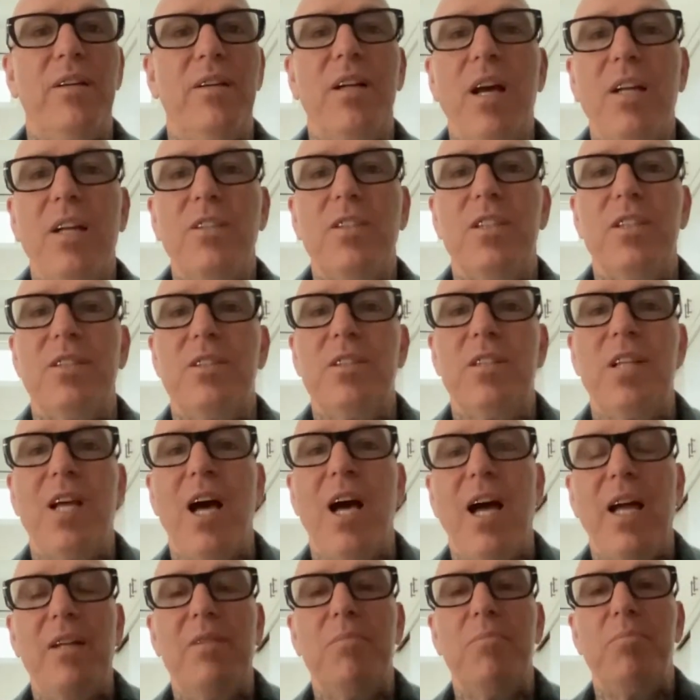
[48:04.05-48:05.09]
or not just
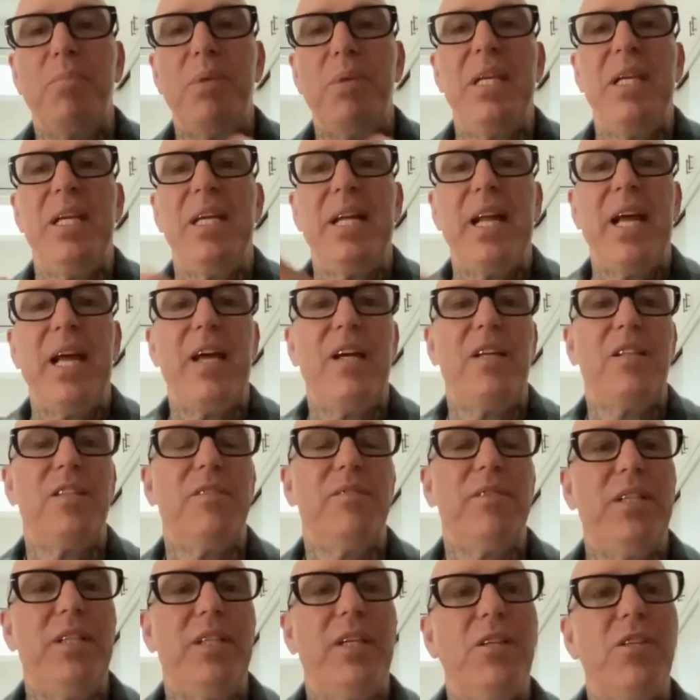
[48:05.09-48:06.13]
not be in
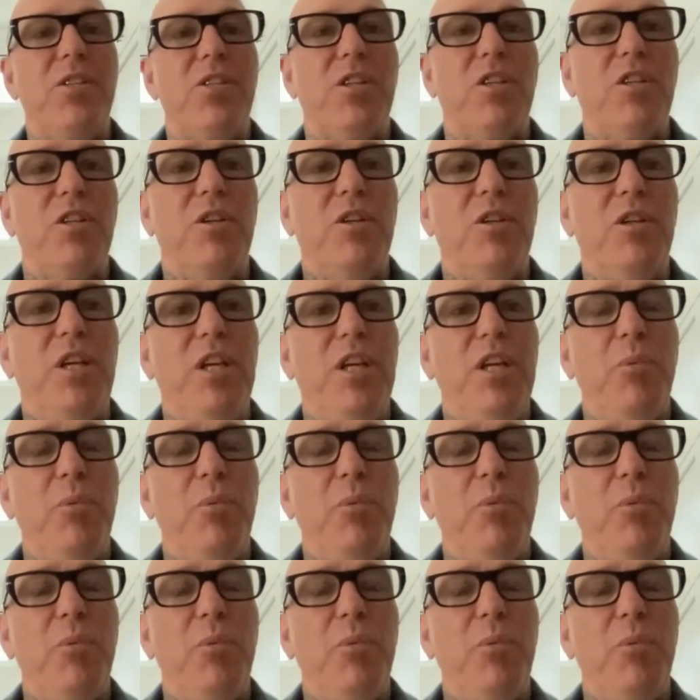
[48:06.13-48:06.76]
active addiction,